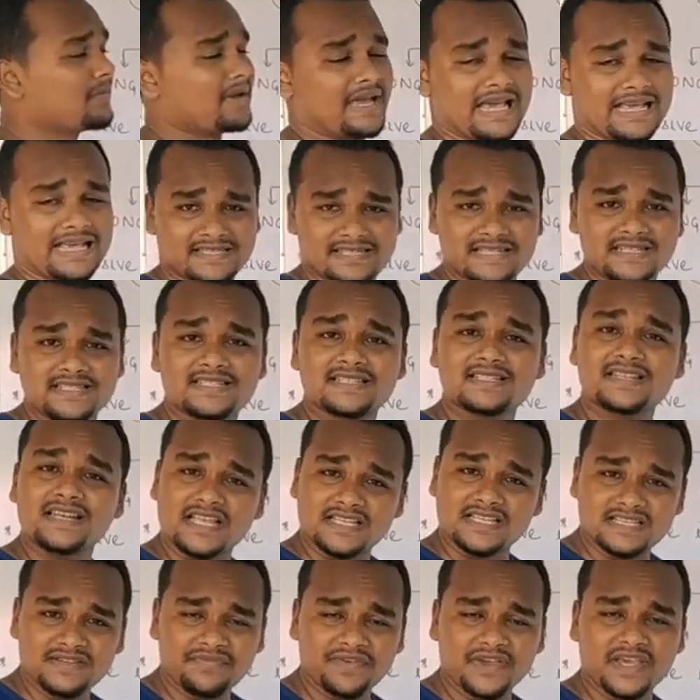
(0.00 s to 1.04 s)
acids
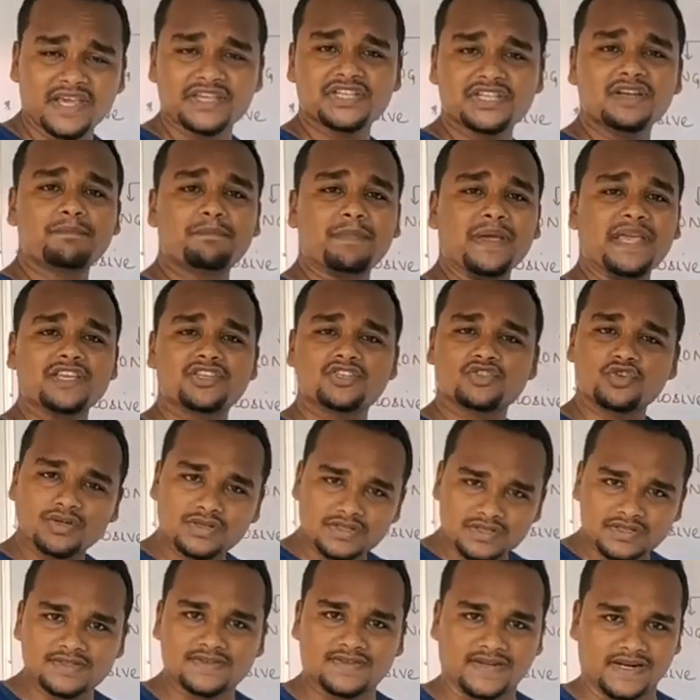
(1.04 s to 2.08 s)
classification based on
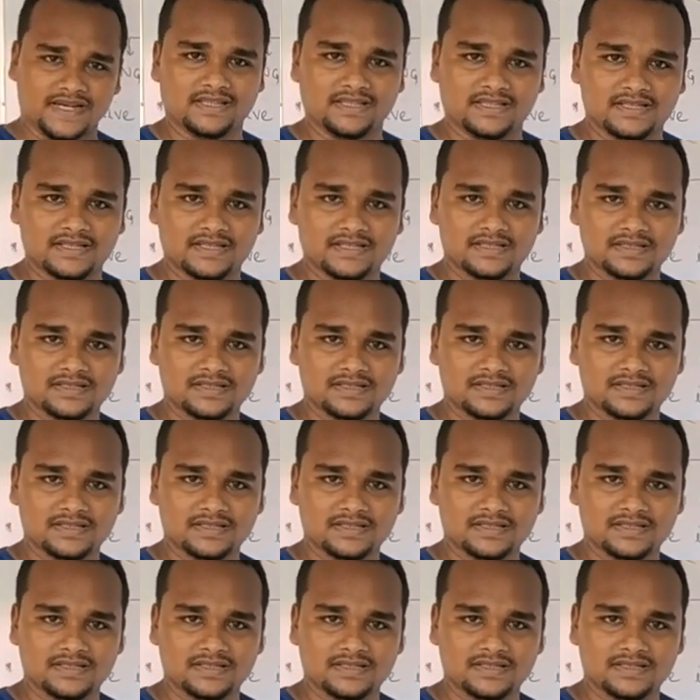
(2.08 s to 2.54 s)
strength,